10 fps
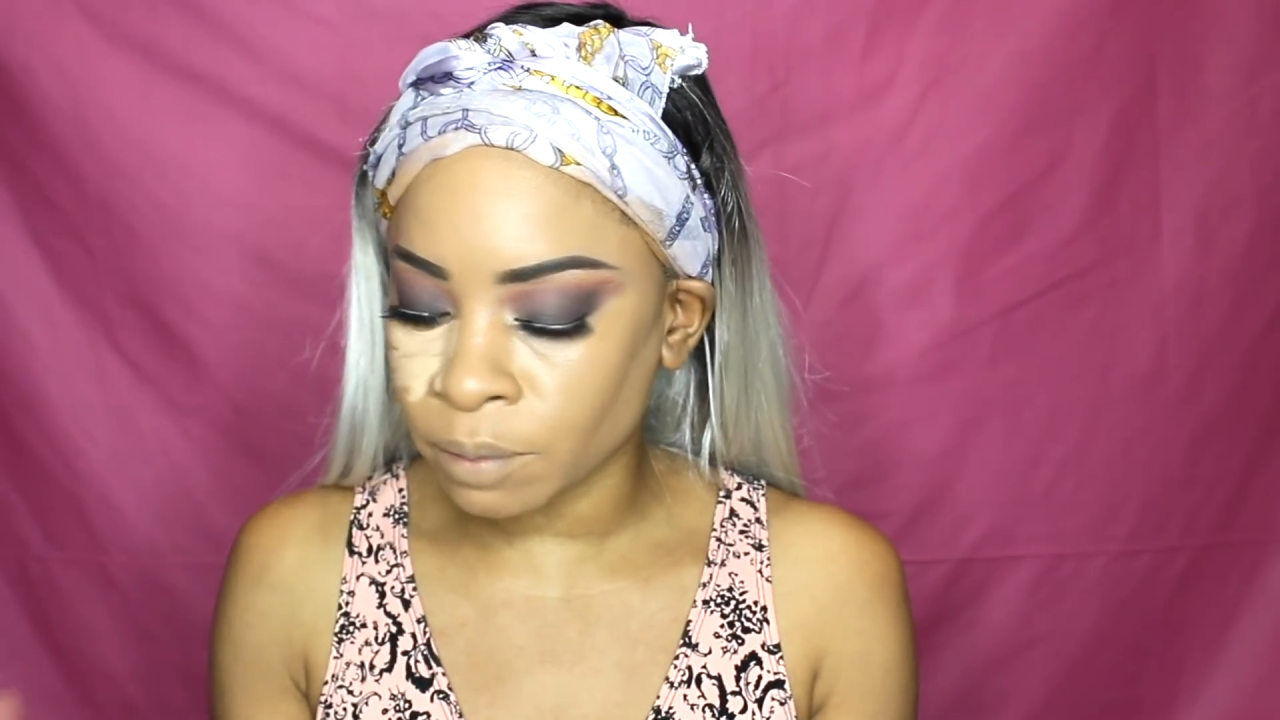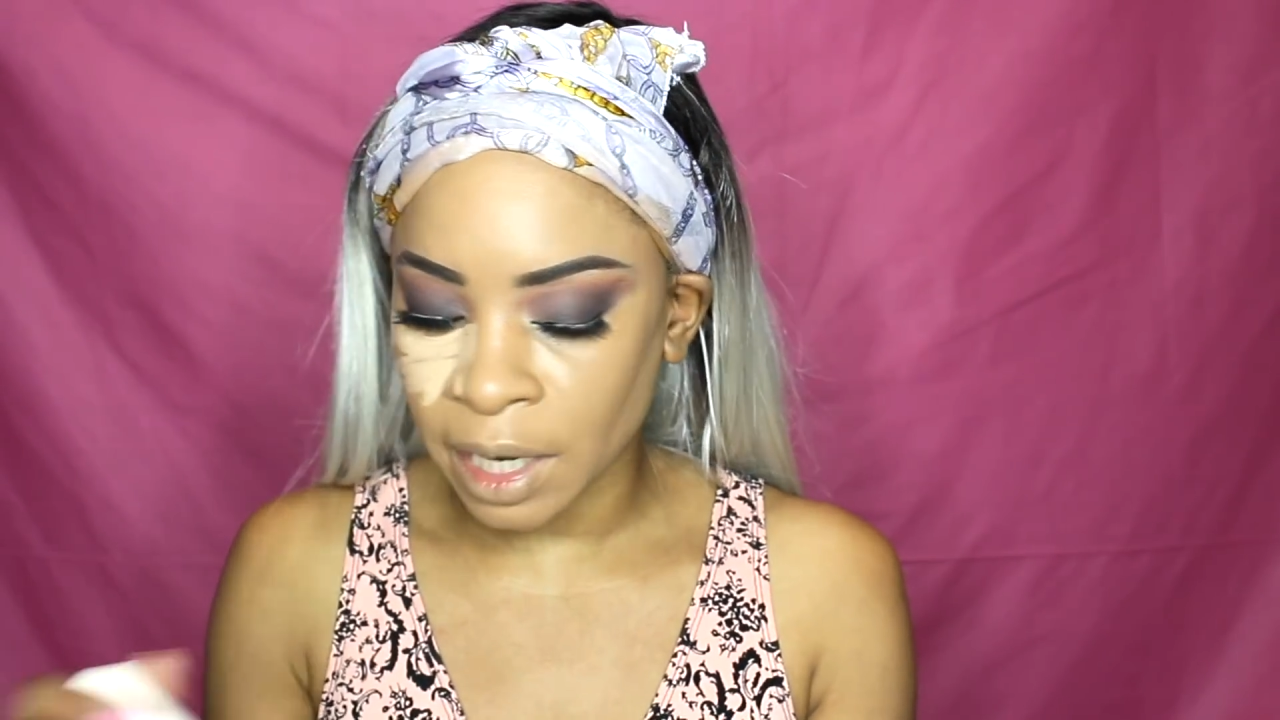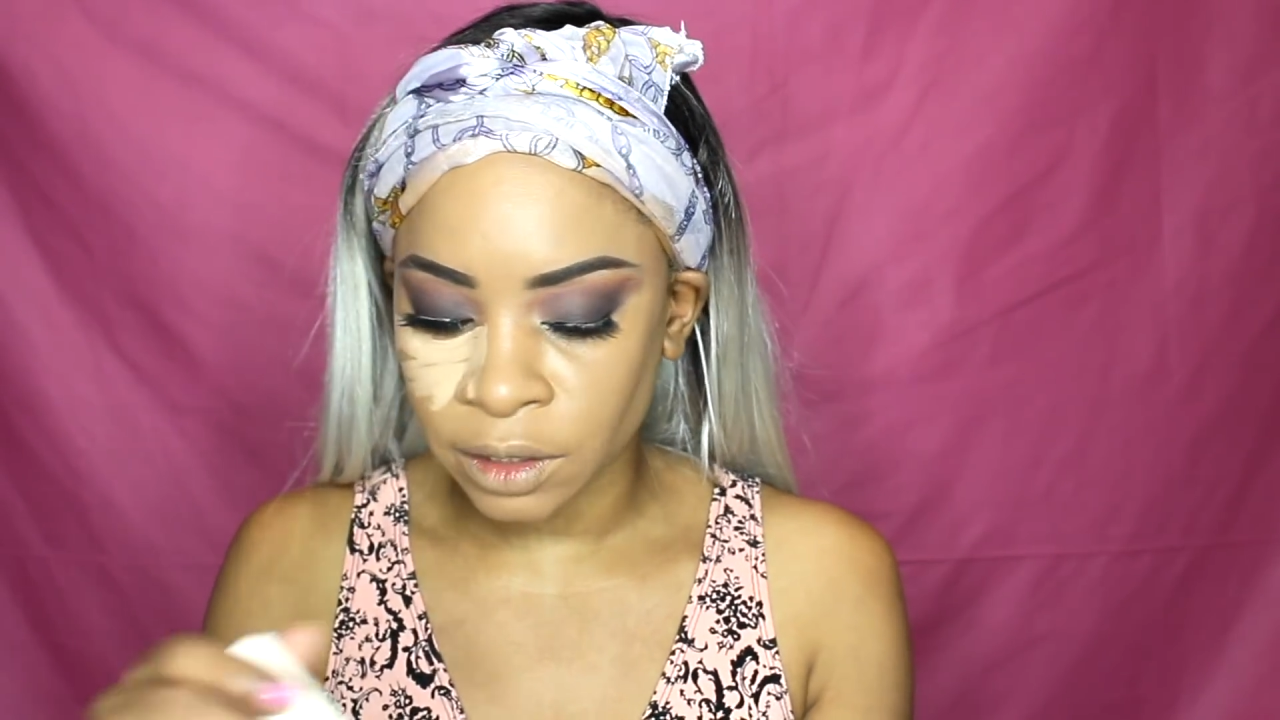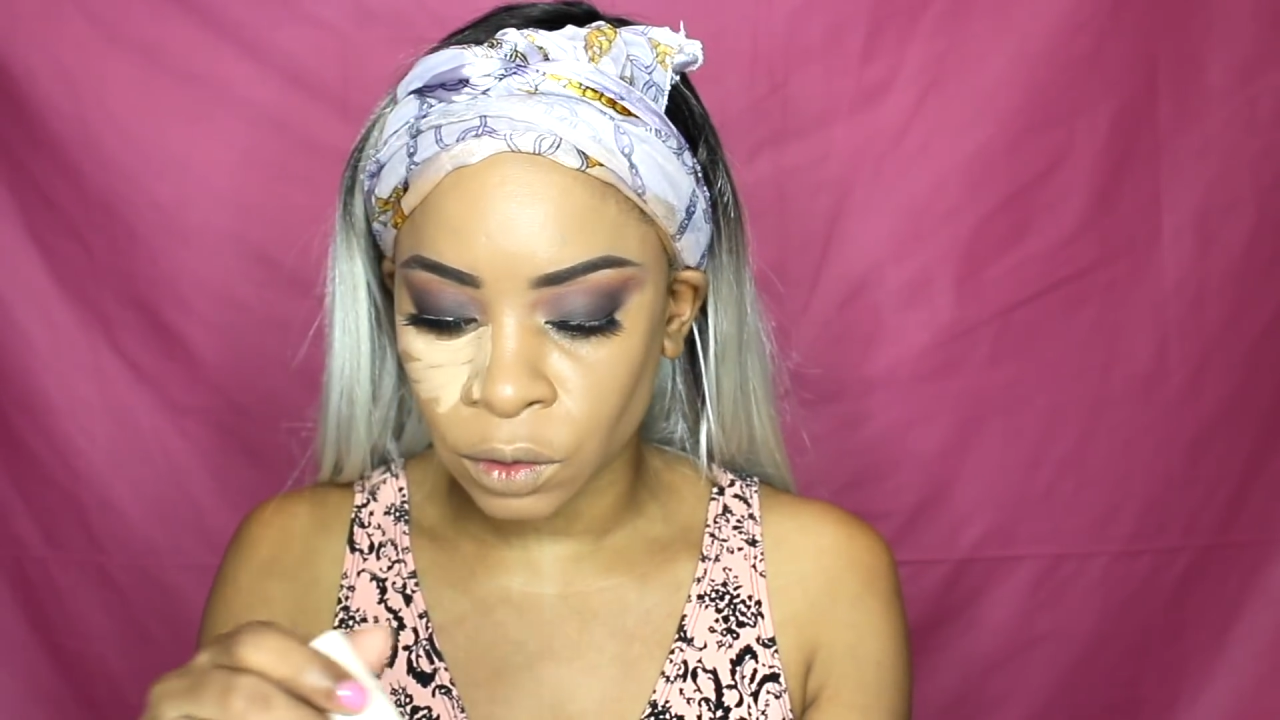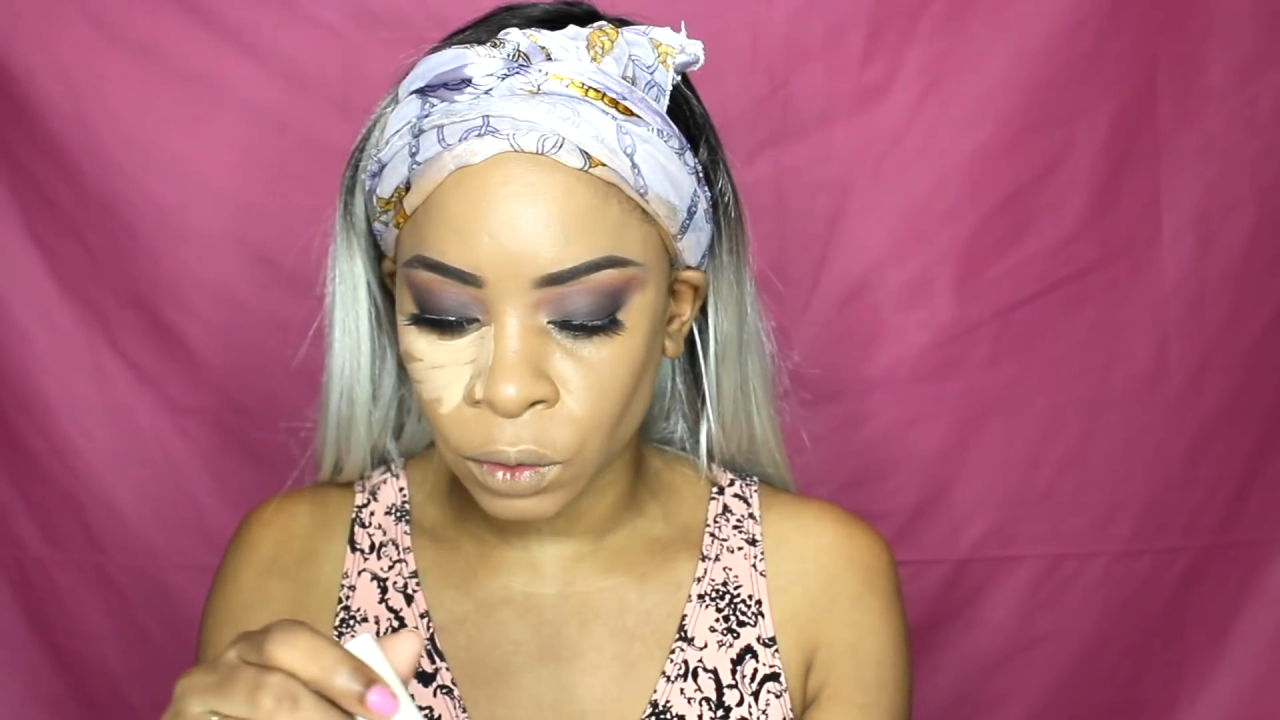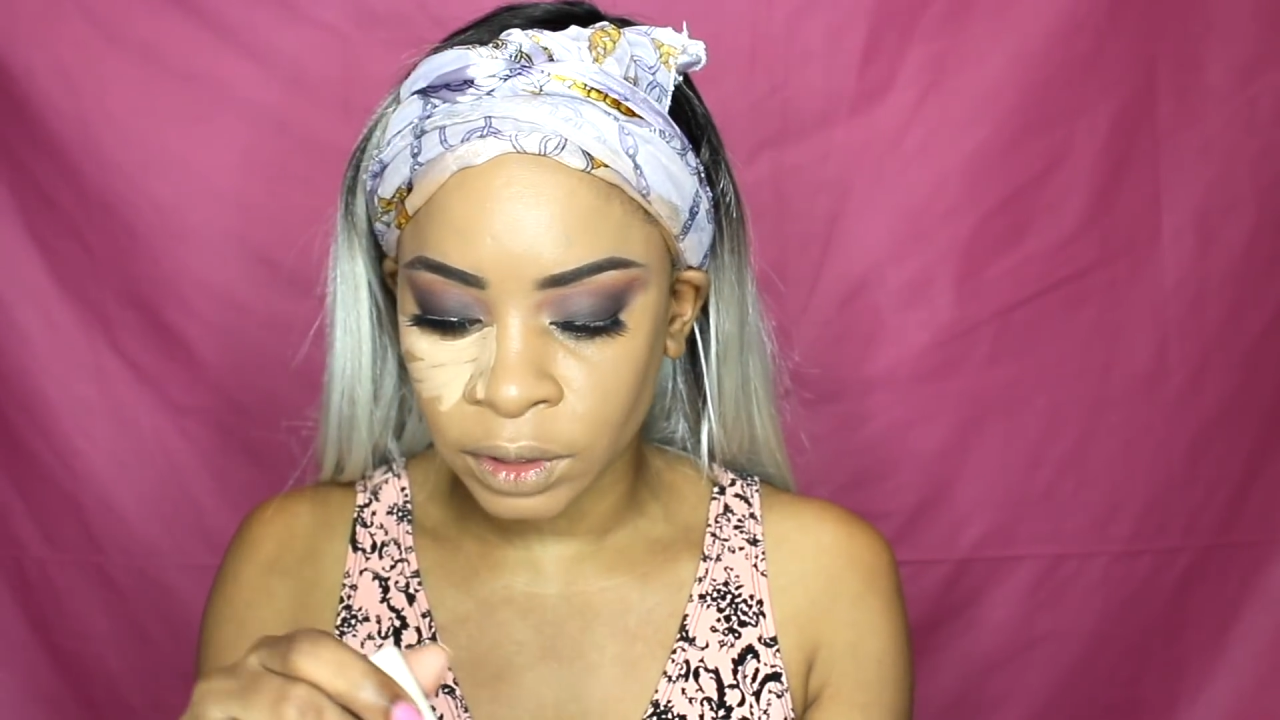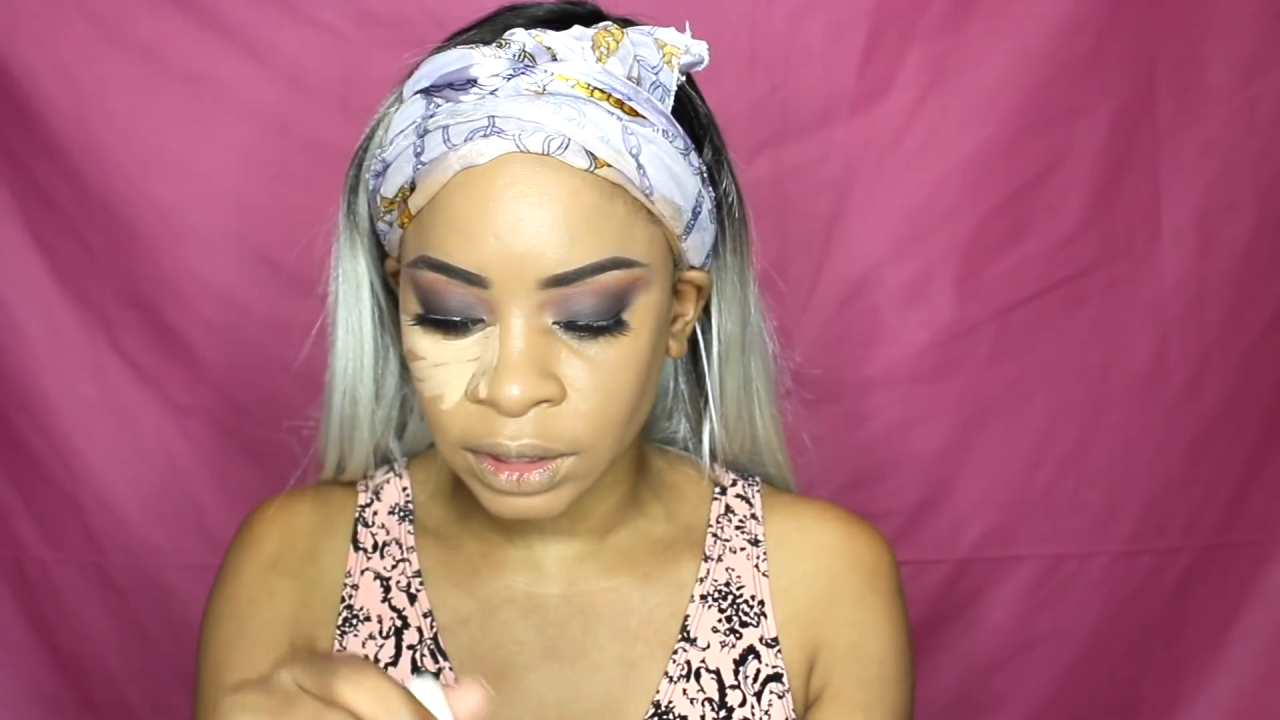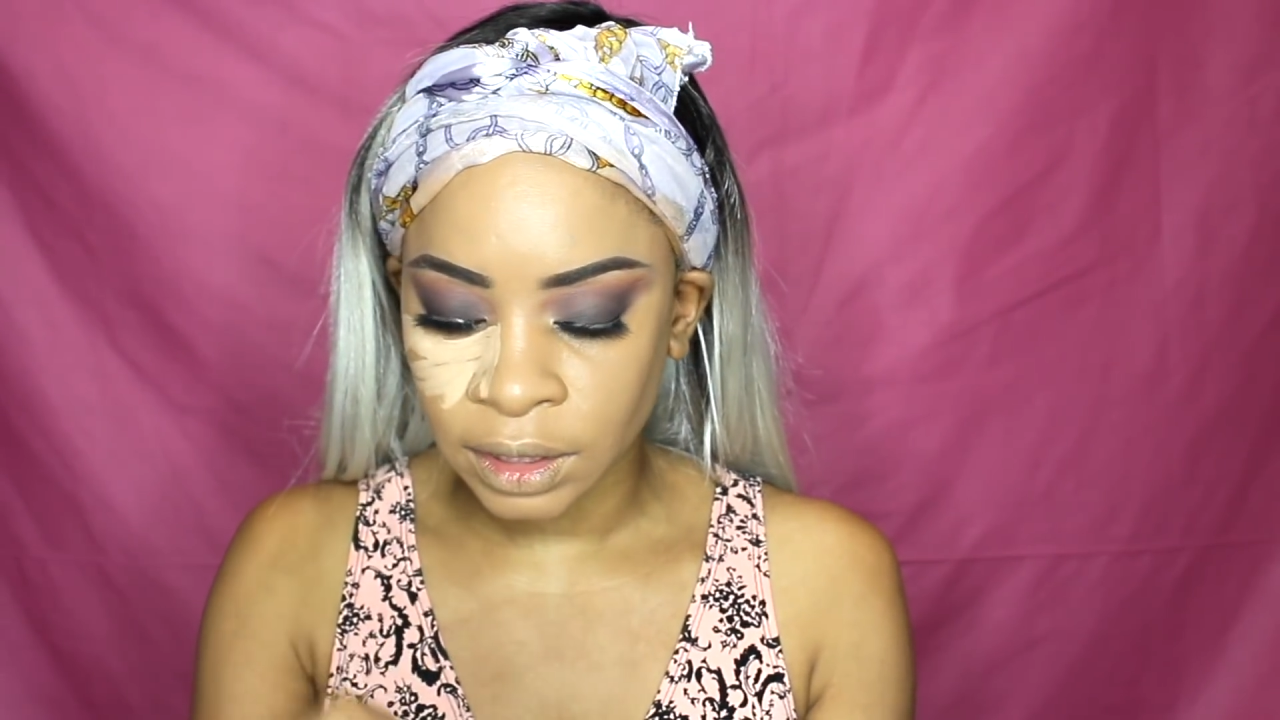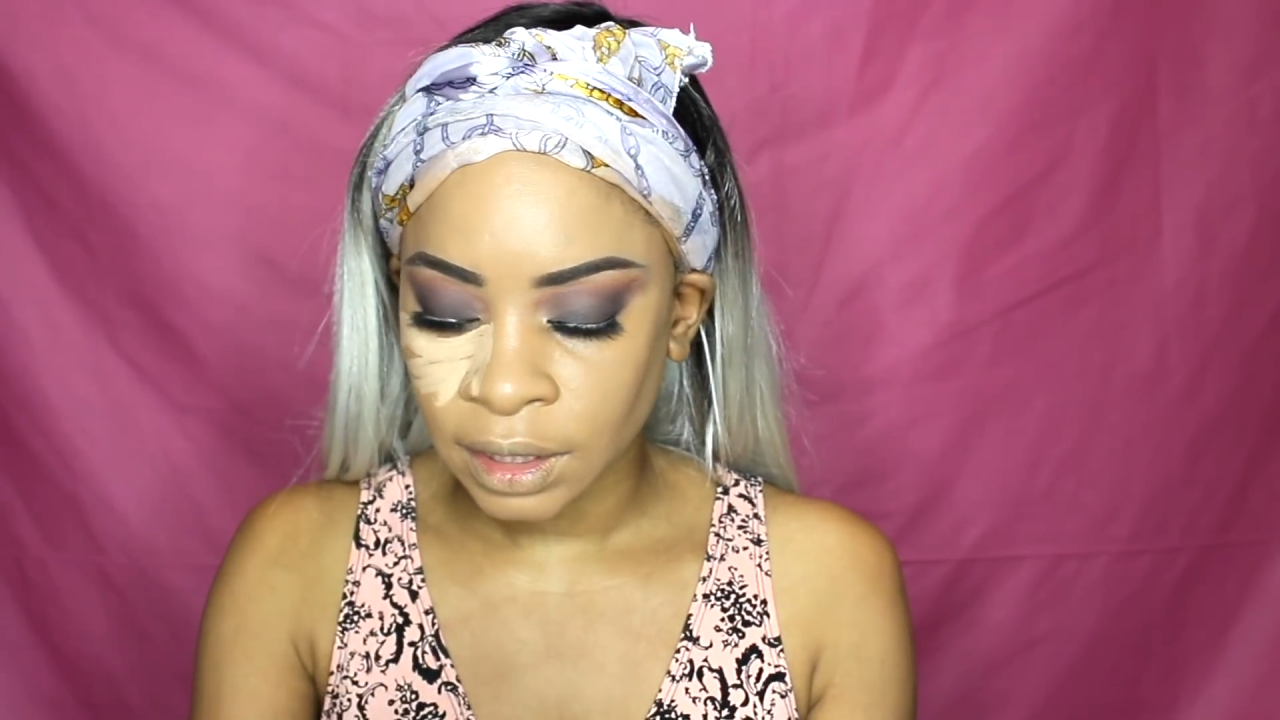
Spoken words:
my nose